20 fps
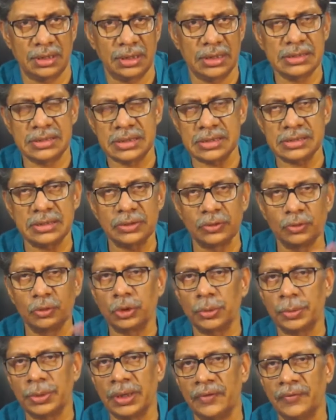It doesn't going
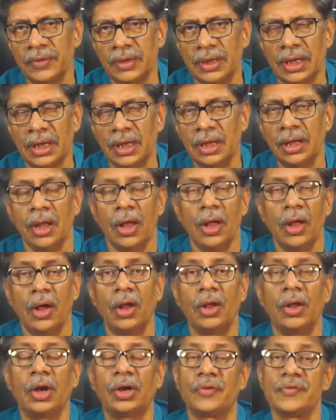to be having a
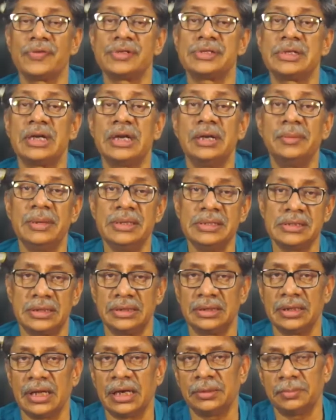lot of sediments
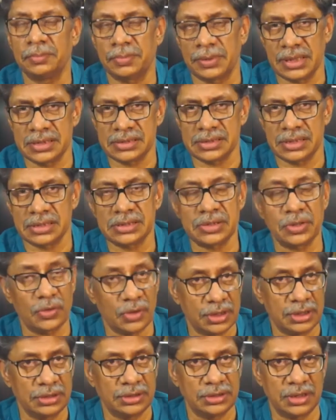in that place. It's a
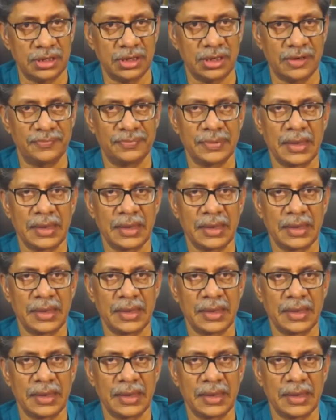rocky terrain.